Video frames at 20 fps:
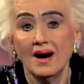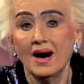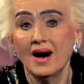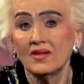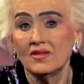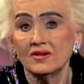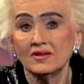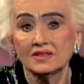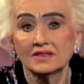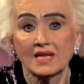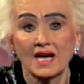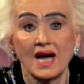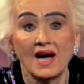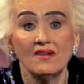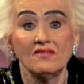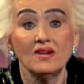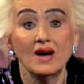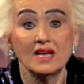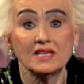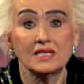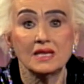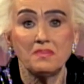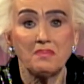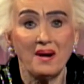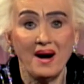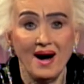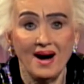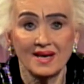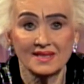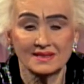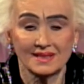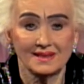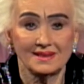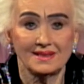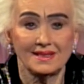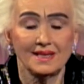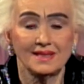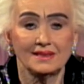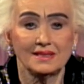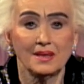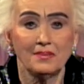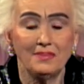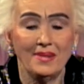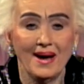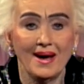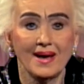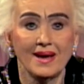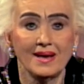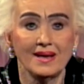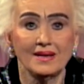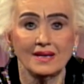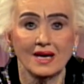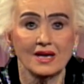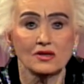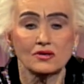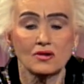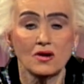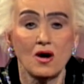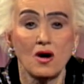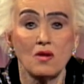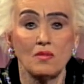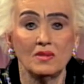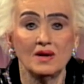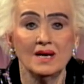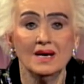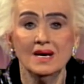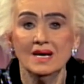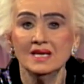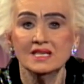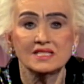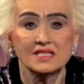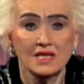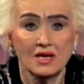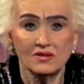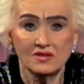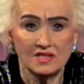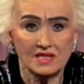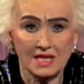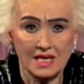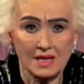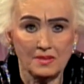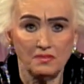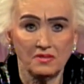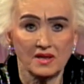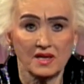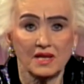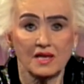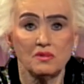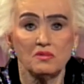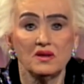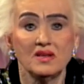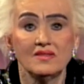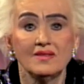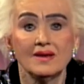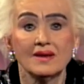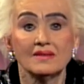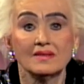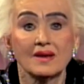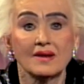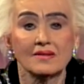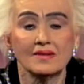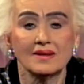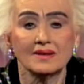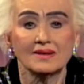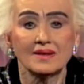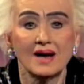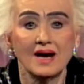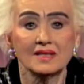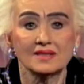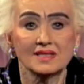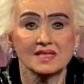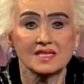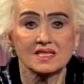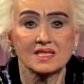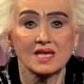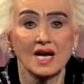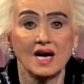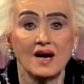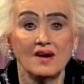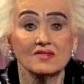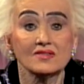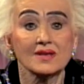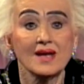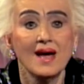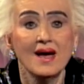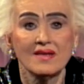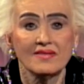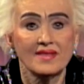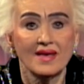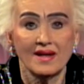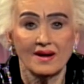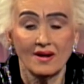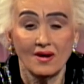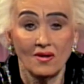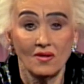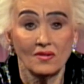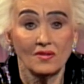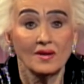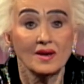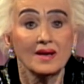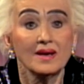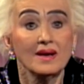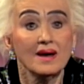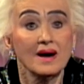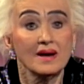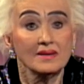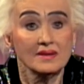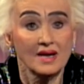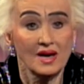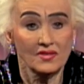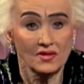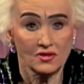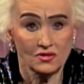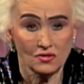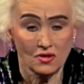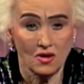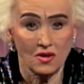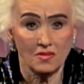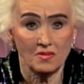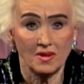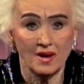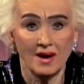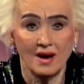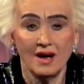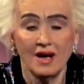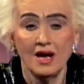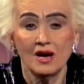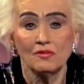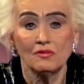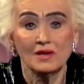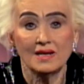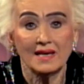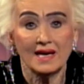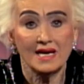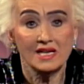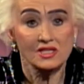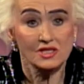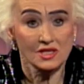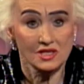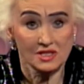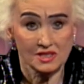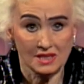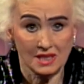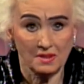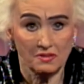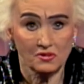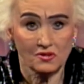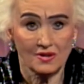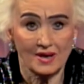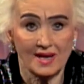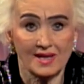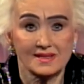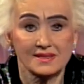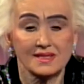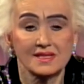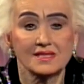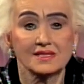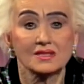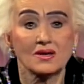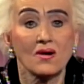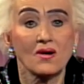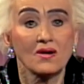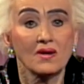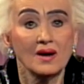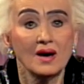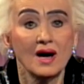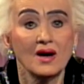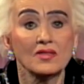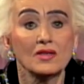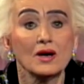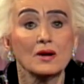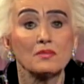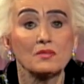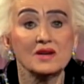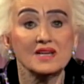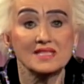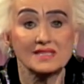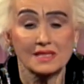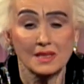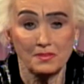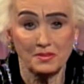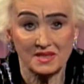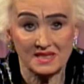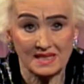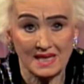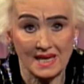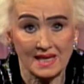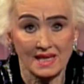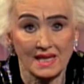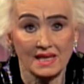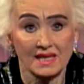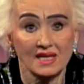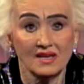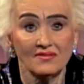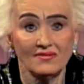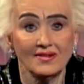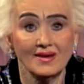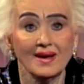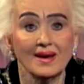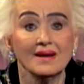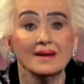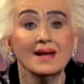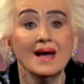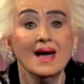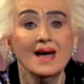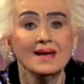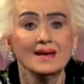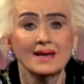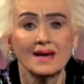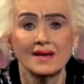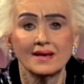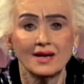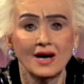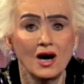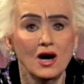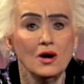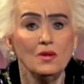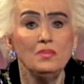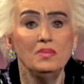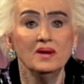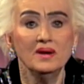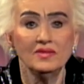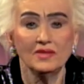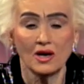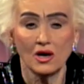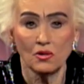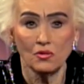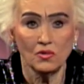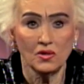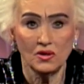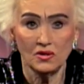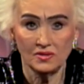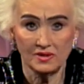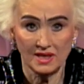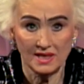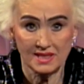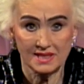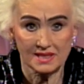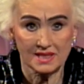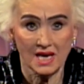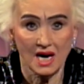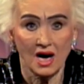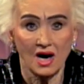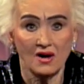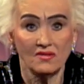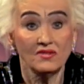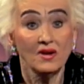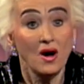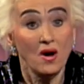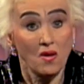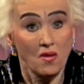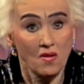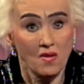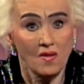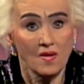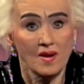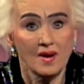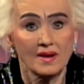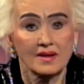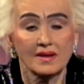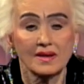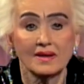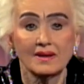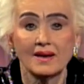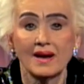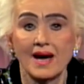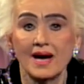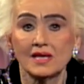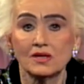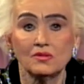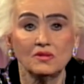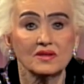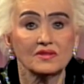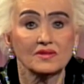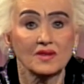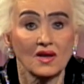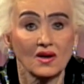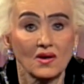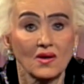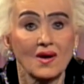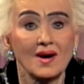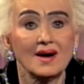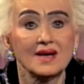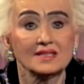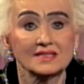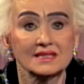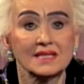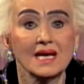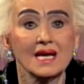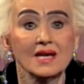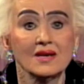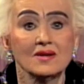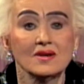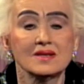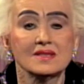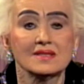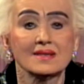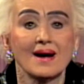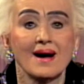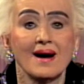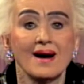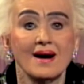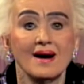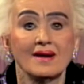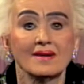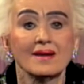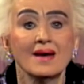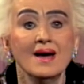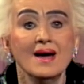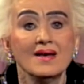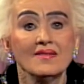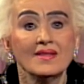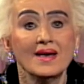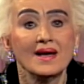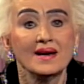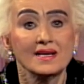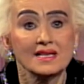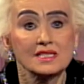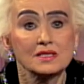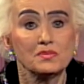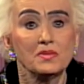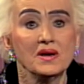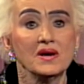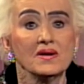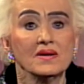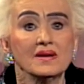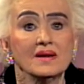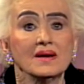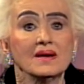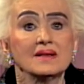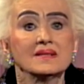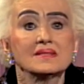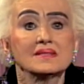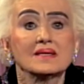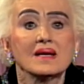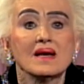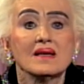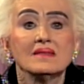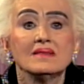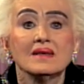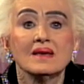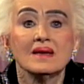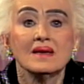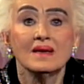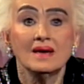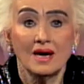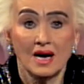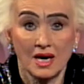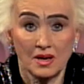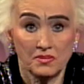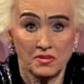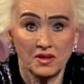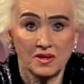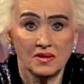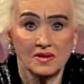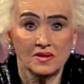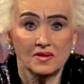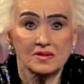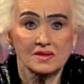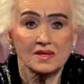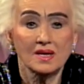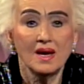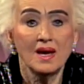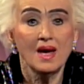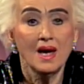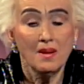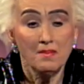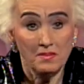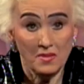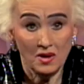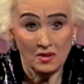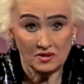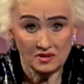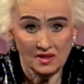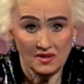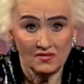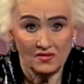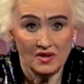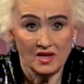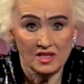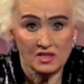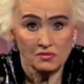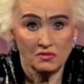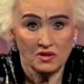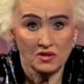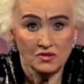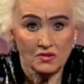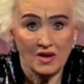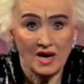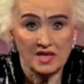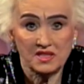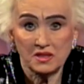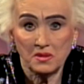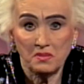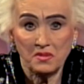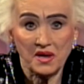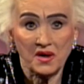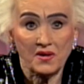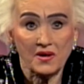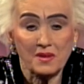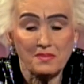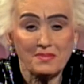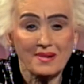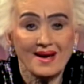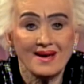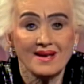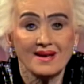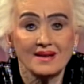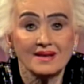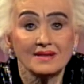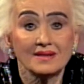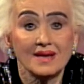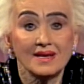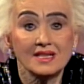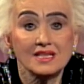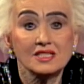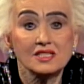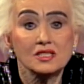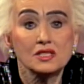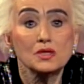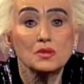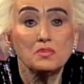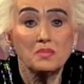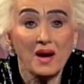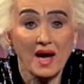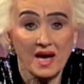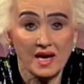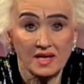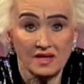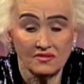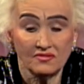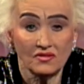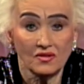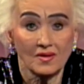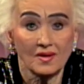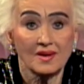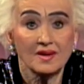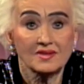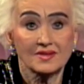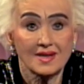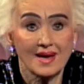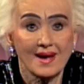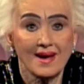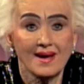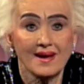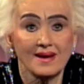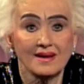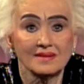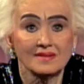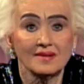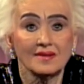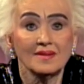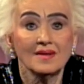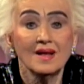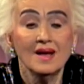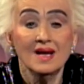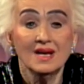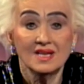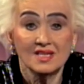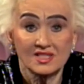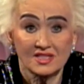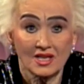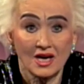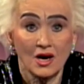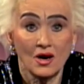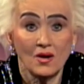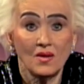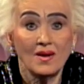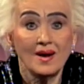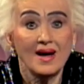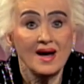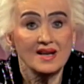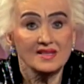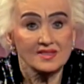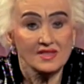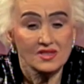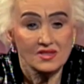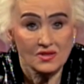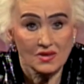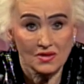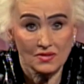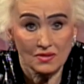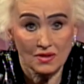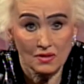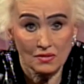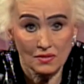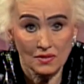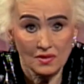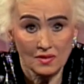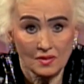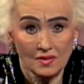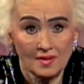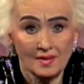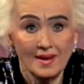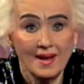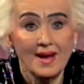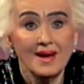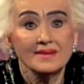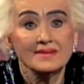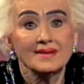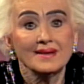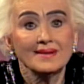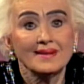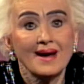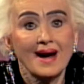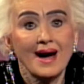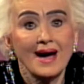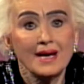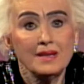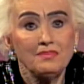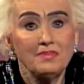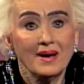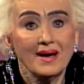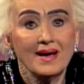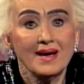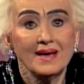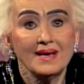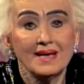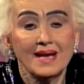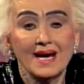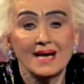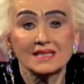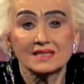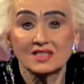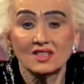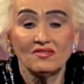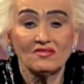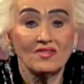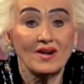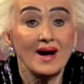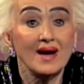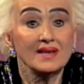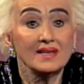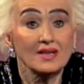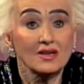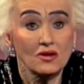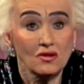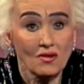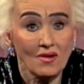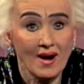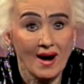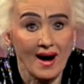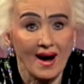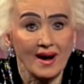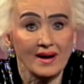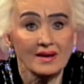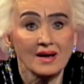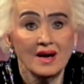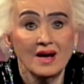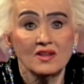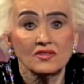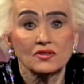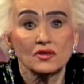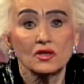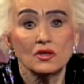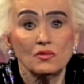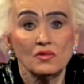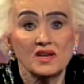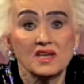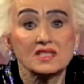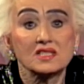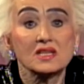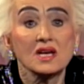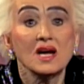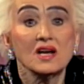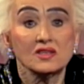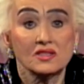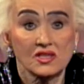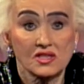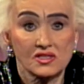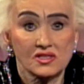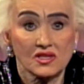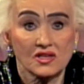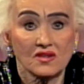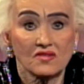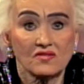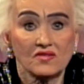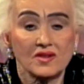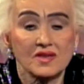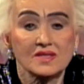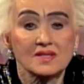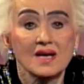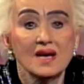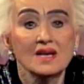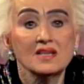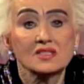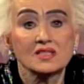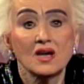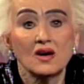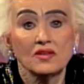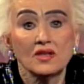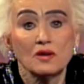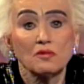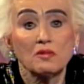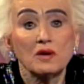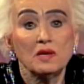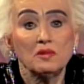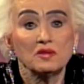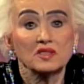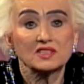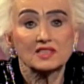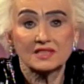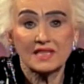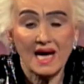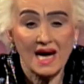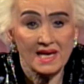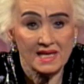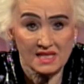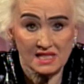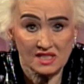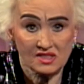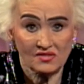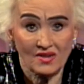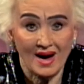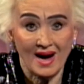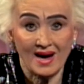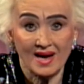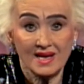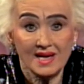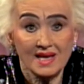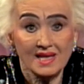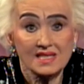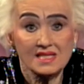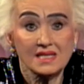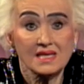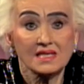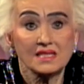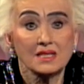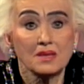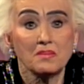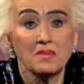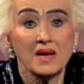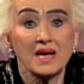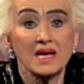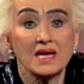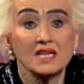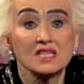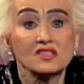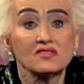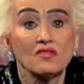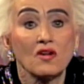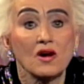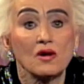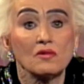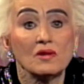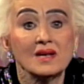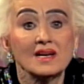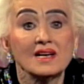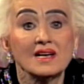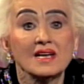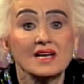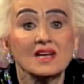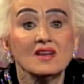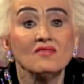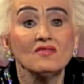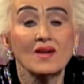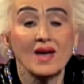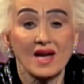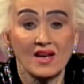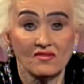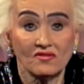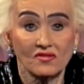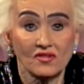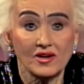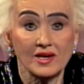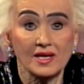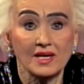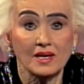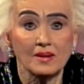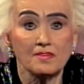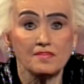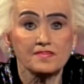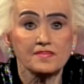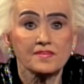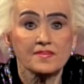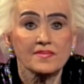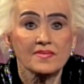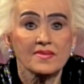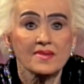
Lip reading: Others have deposited the pain and trauma so deeply within their unconscious selves that only another trauma, relationship crisis, or other precipitating event can open the wounded self or connect with the lost inner child that experienced the abuse. Most of us will try to bury pain that is too painful to handle. So, as a general rule, denied pain has to find a crack through which to surface so that we will satisfy its demands for relief and freedom.